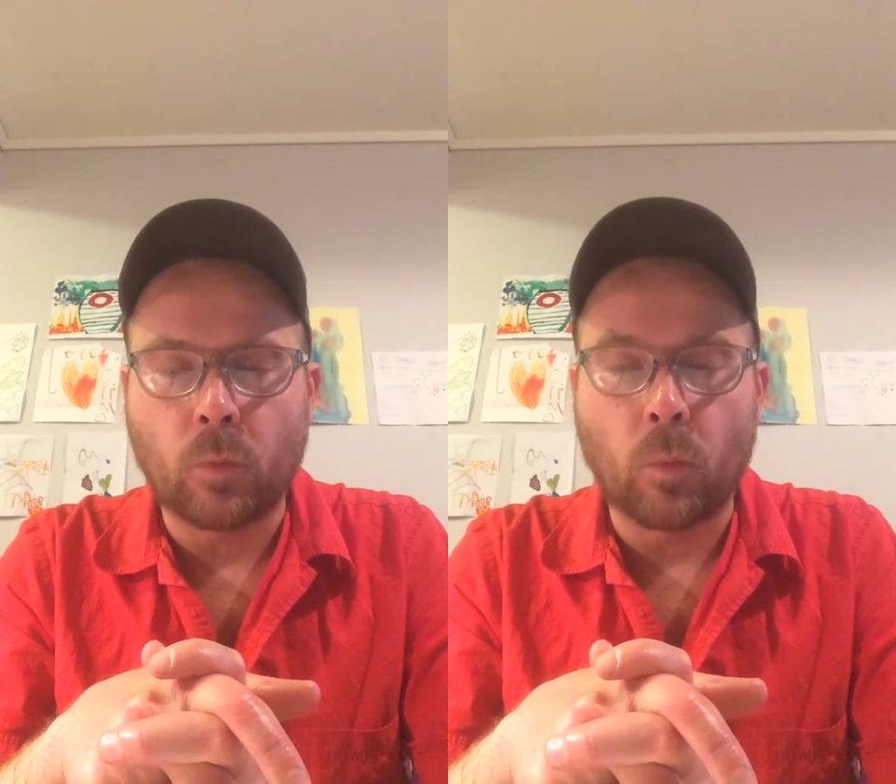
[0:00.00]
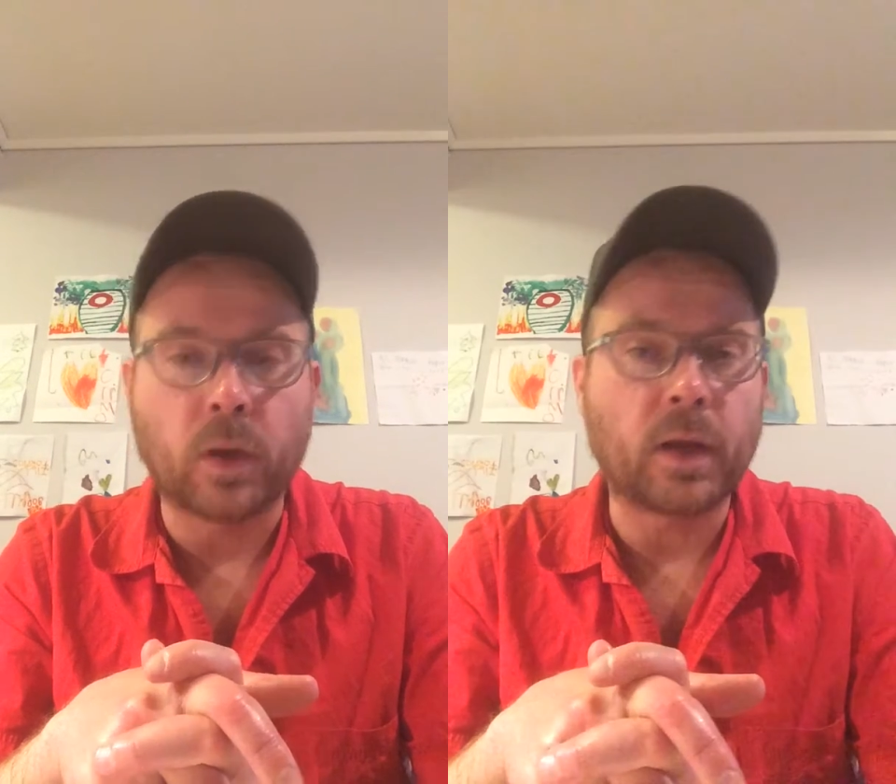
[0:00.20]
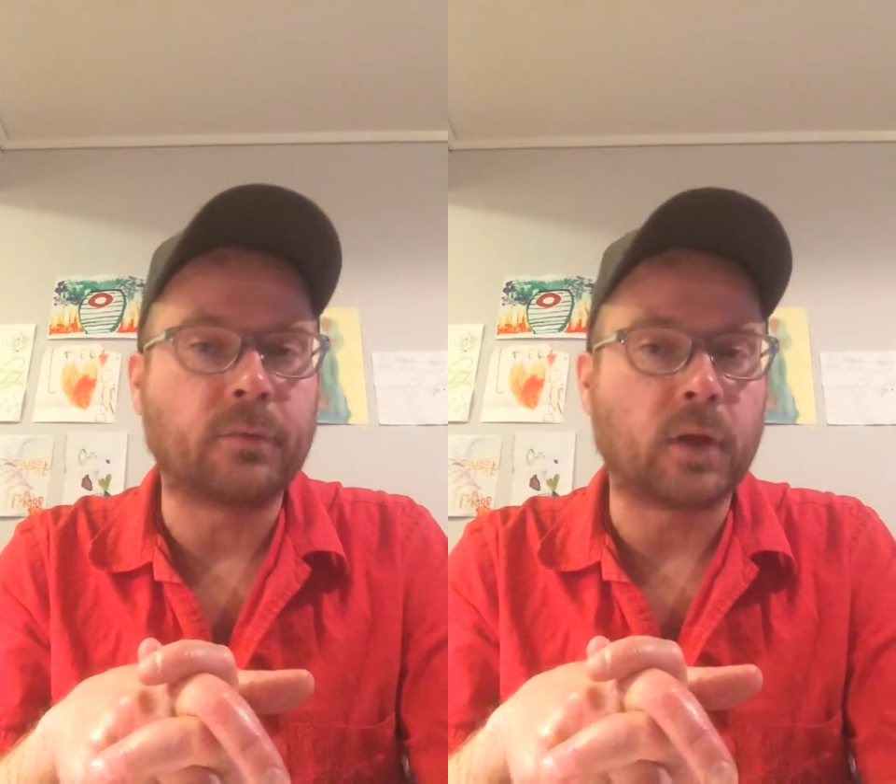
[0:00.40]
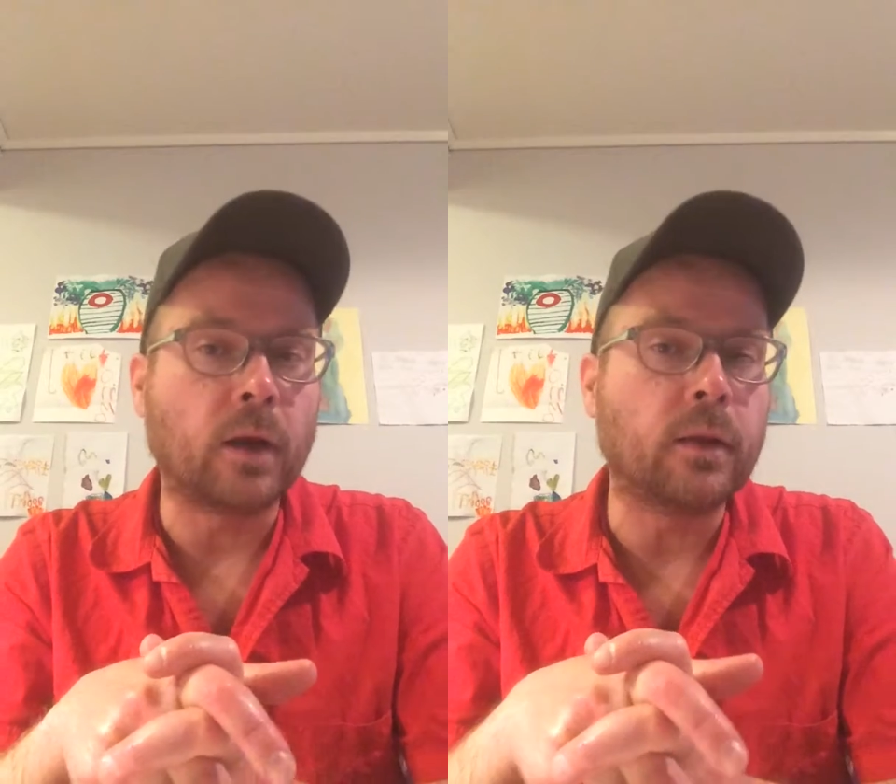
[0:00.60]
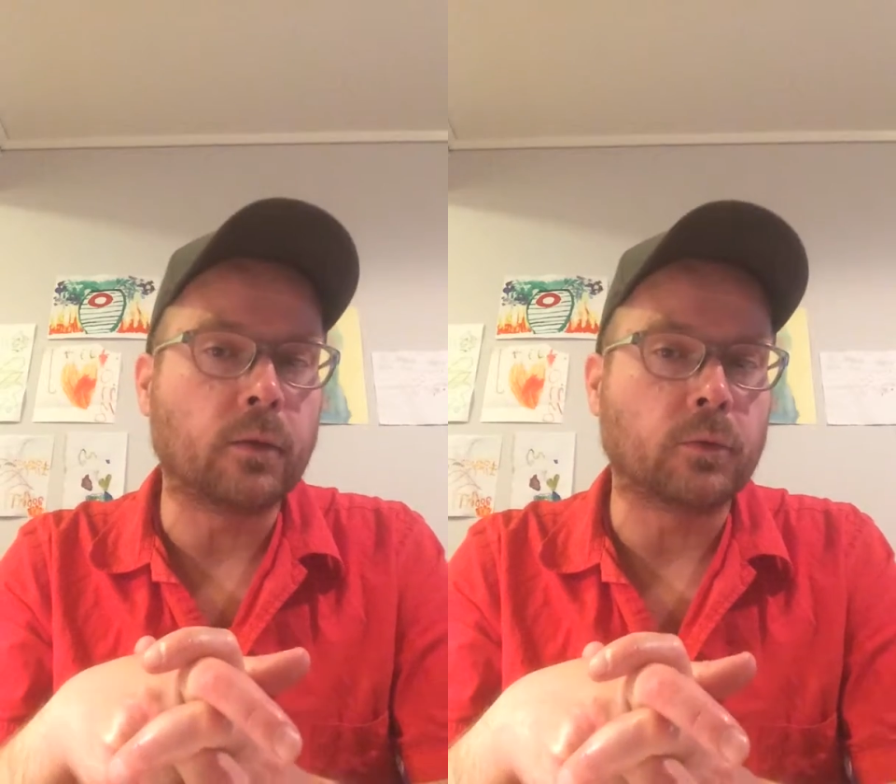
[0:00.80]
what I've
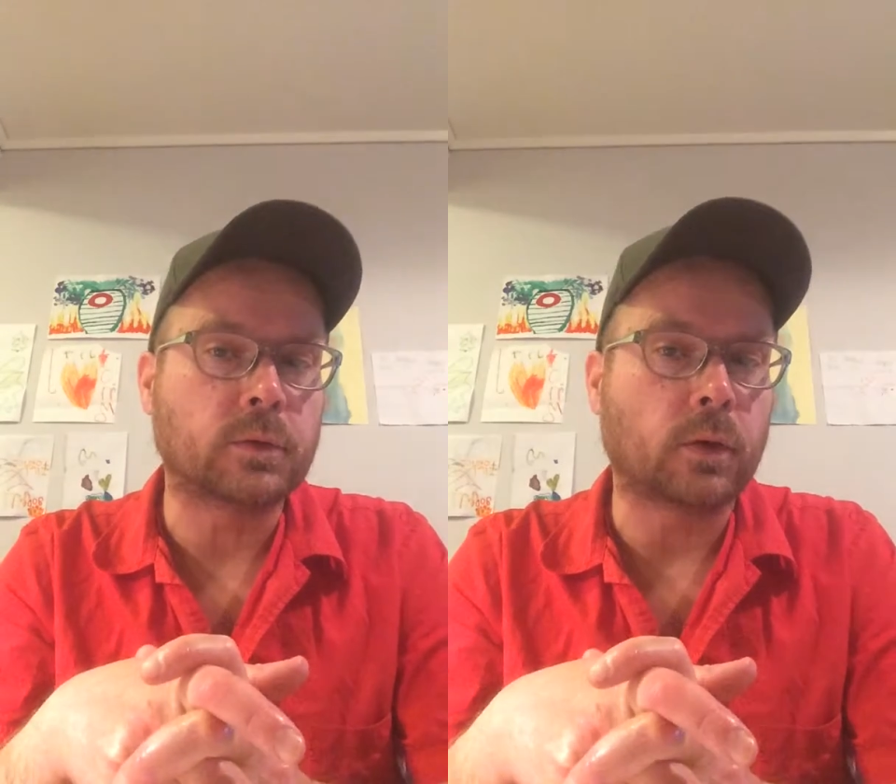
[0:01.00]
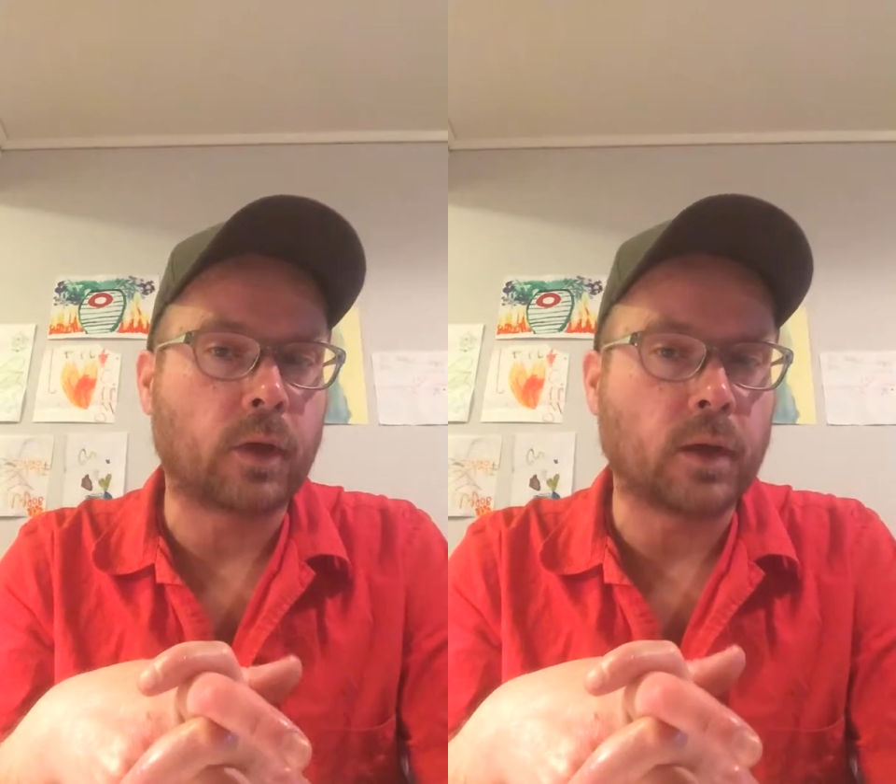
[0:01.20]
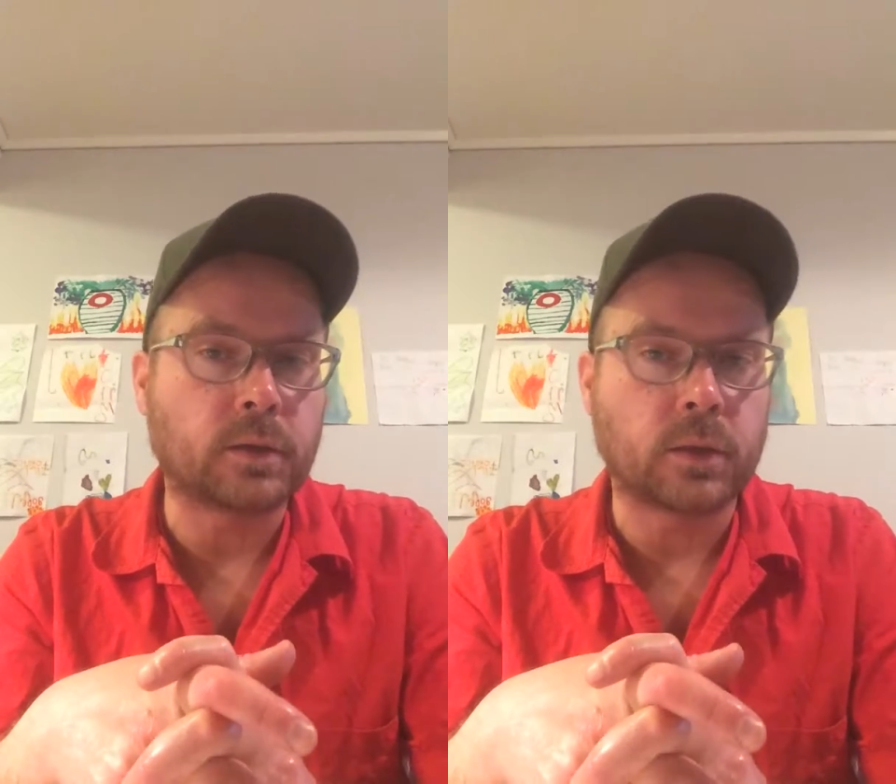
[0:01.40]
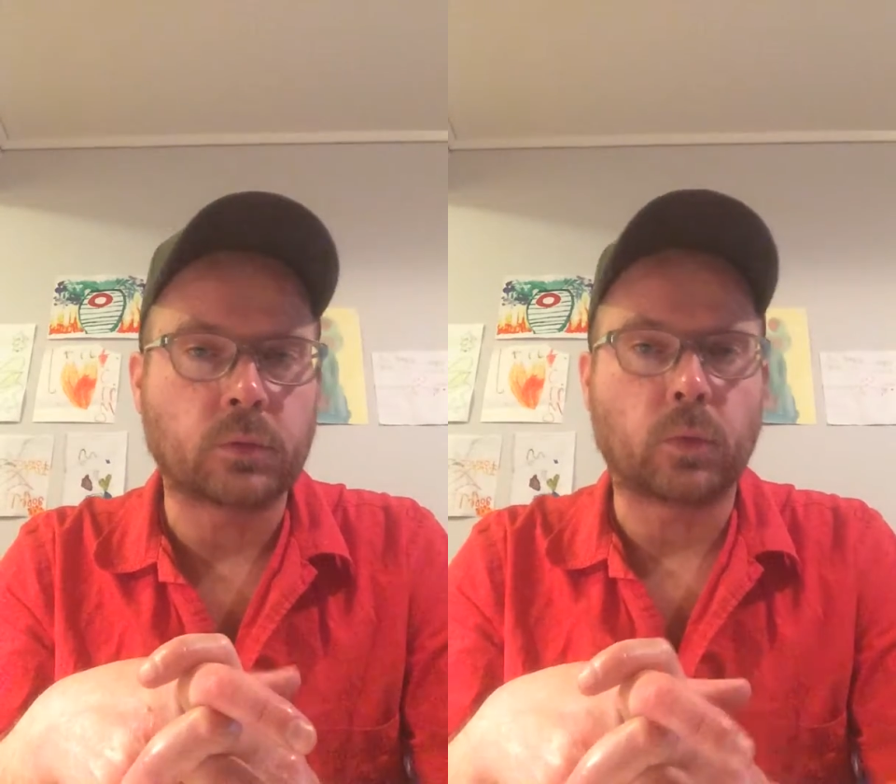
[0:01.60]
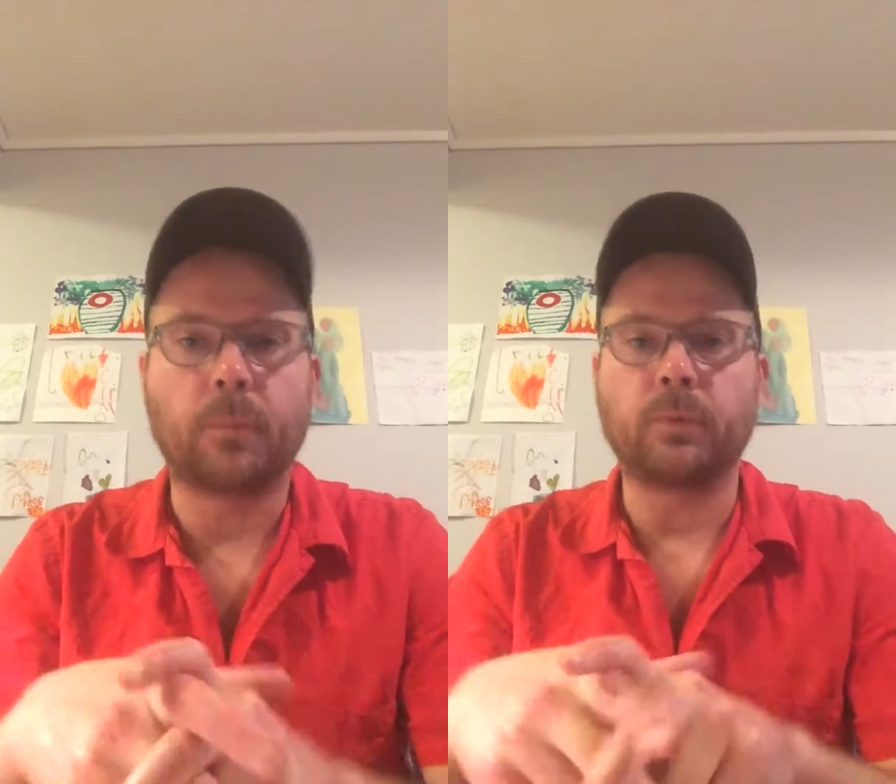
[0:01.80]
done in those
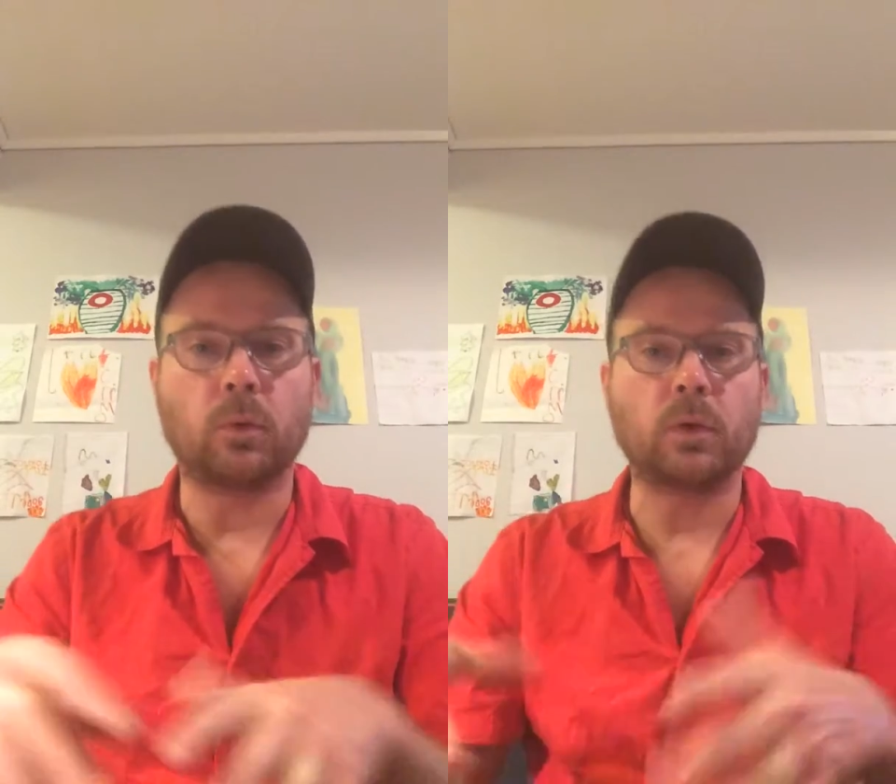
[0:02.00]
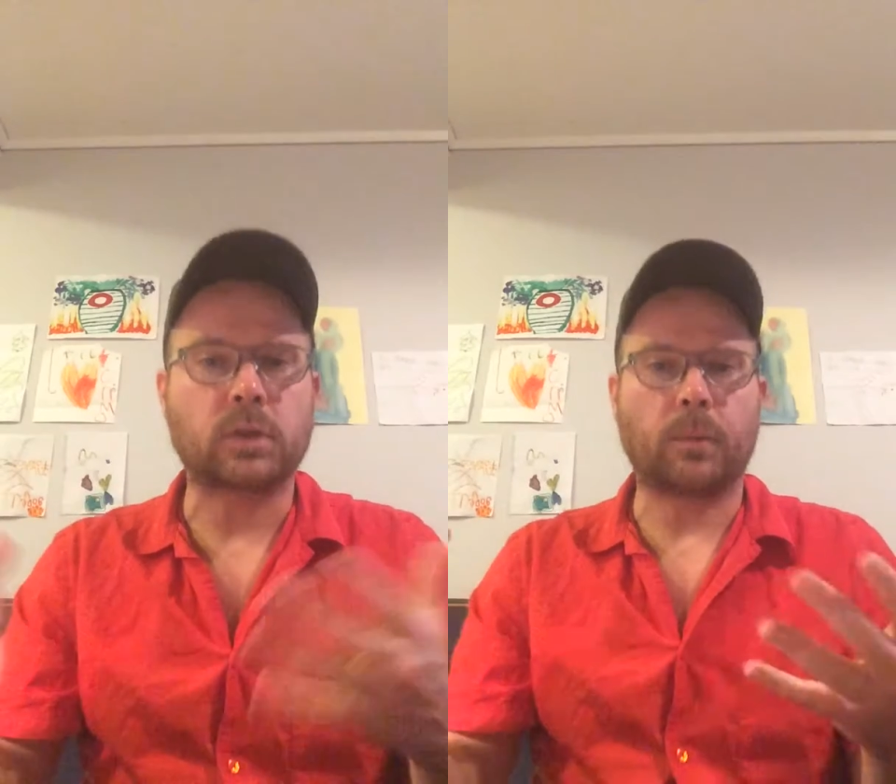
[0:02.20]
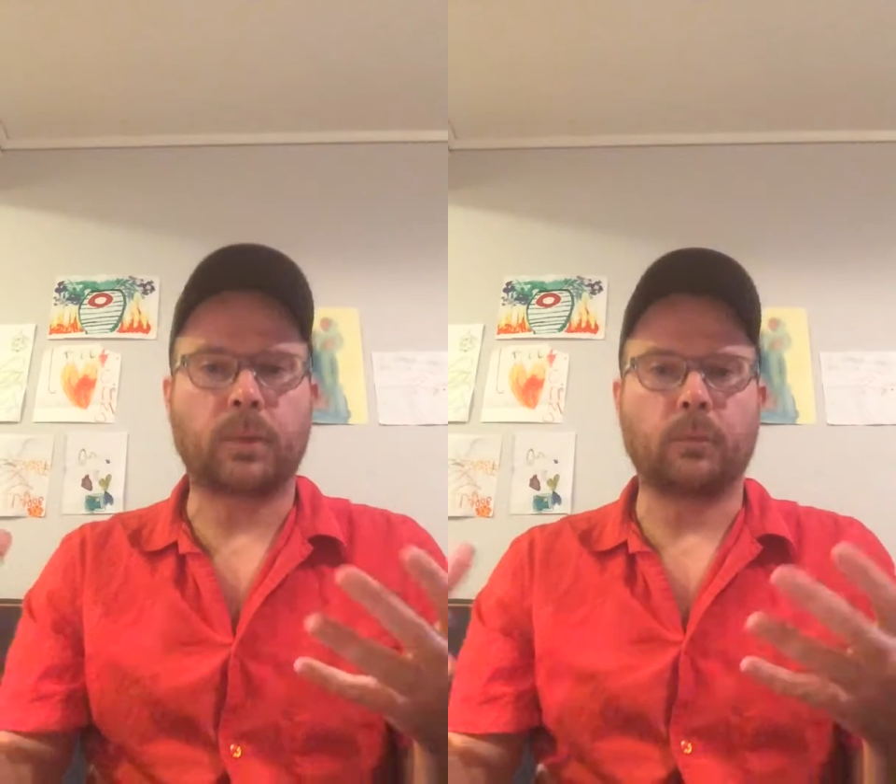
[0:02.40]
occasions, when I'm doing something,